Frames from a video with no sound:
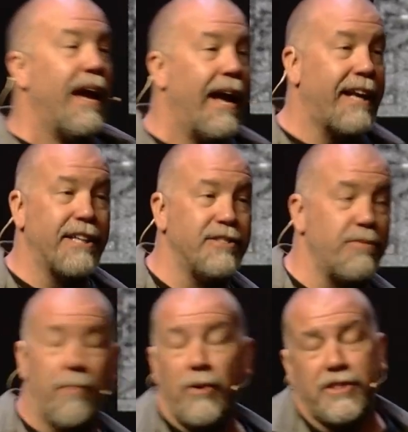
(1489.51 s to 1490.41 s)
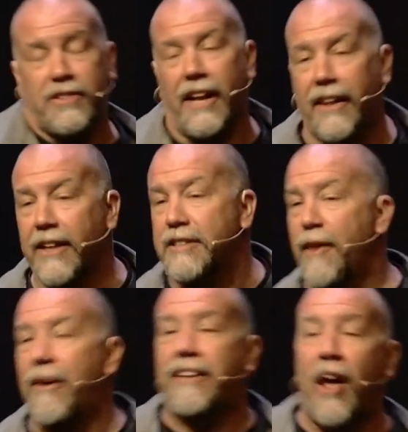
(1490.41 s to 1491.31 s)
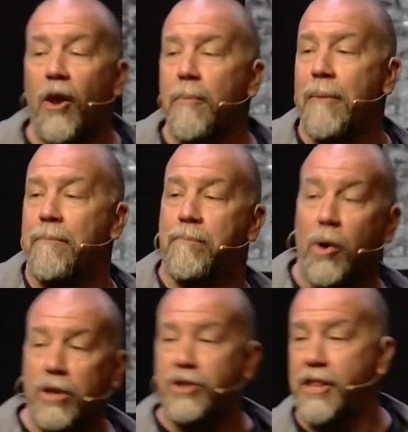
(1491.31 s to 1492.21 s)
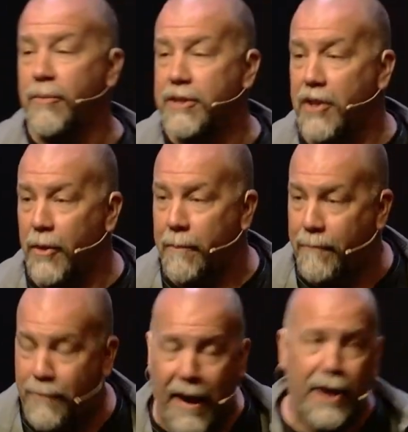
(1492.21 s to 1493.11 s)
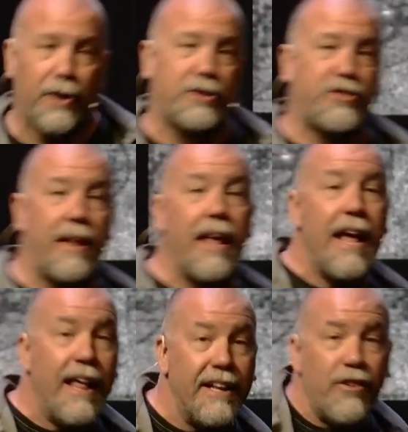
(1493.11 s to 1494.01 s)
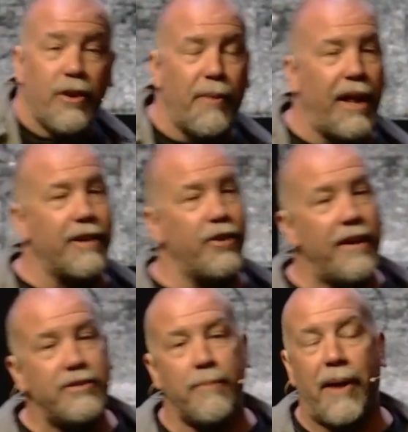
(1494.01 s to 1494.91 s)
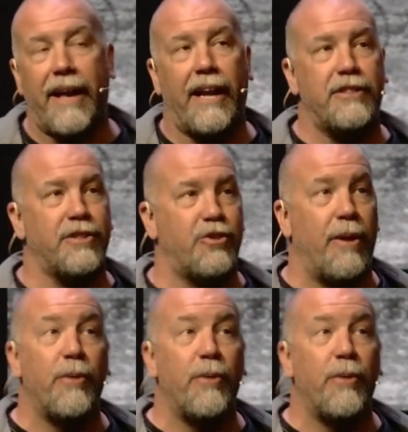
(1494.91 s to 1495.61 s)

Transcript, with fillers: Because Moses is like, listen, if I tell him a bush that was on fire, said, it's gonna be like, dude, that was a bad acid trip.